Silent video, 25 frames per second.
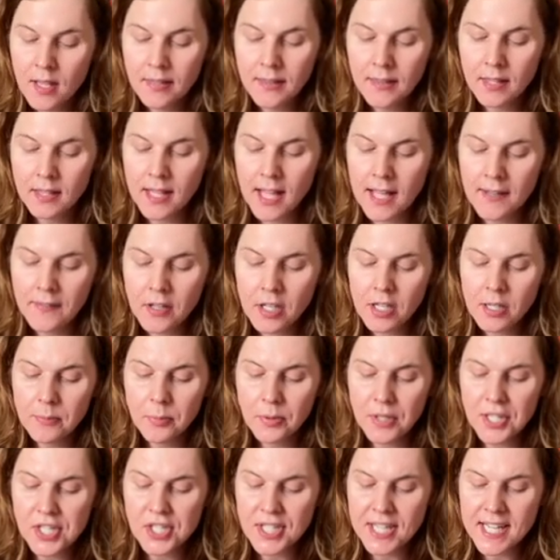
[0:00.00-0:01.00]
The Lover
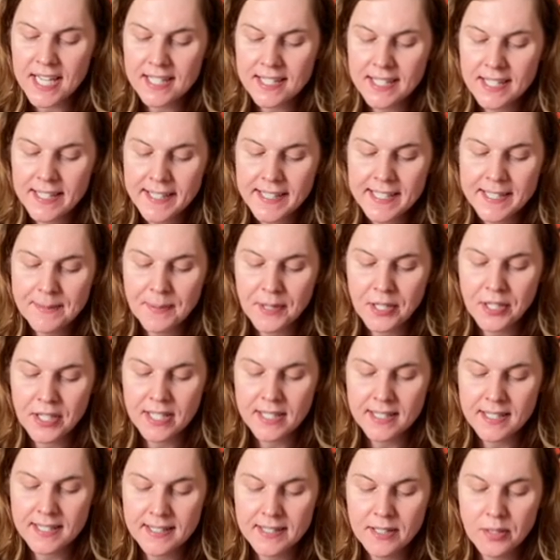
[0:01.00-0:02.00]
appreciates and
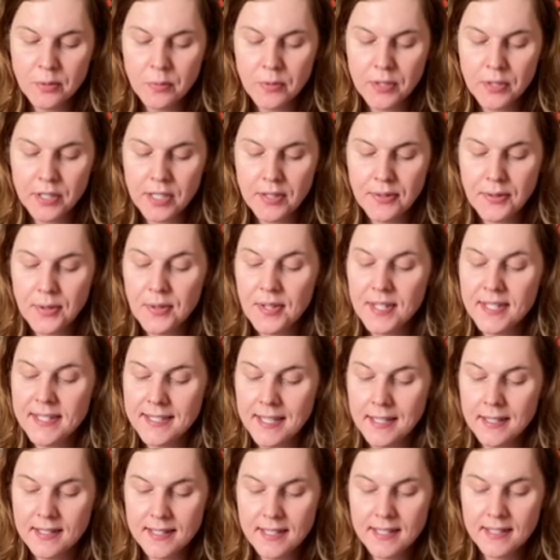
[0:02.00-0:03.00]
experiences the world through the
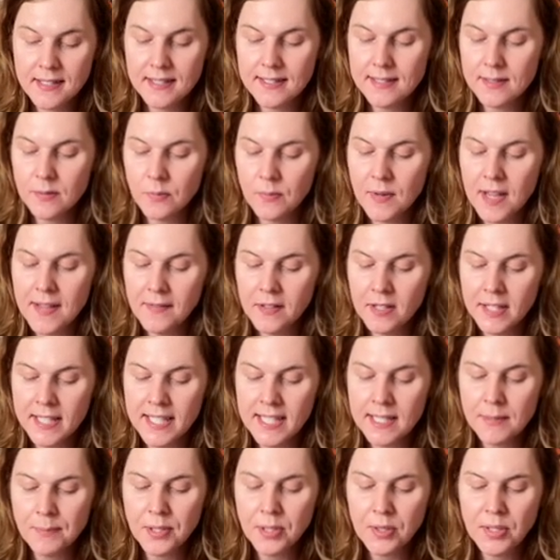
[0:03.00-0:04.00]
senses, reveling
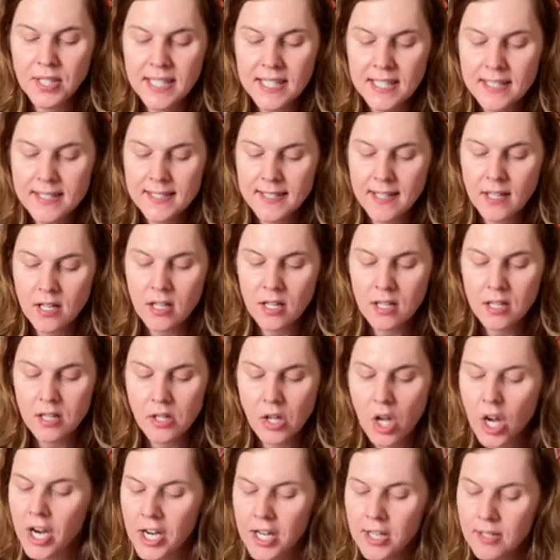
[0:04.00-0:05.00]
in beauty, song,
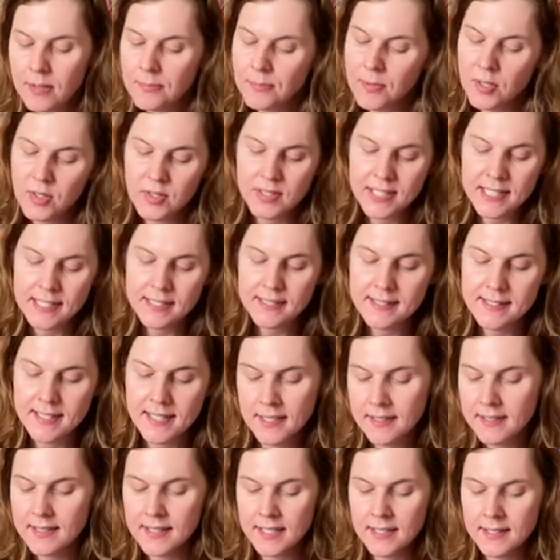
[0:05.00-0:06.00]
art, music,
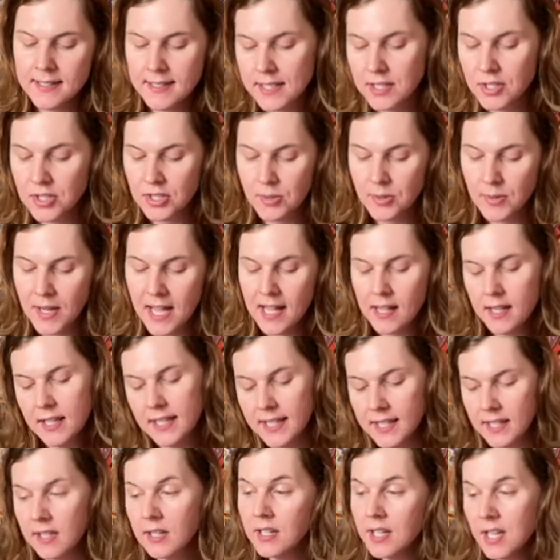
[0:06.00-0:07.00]
sense, and
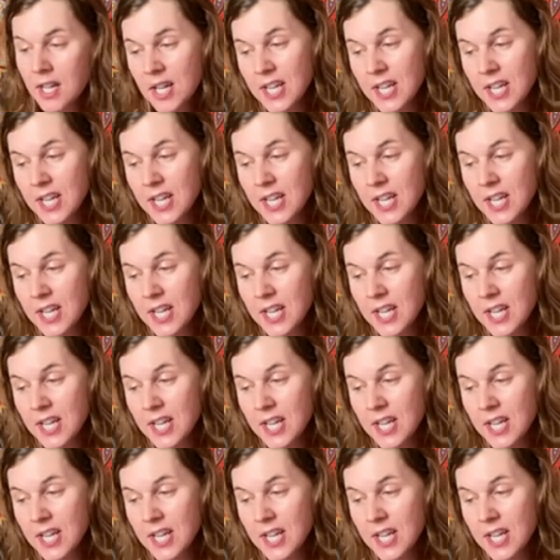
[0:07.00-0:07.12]
sensuality.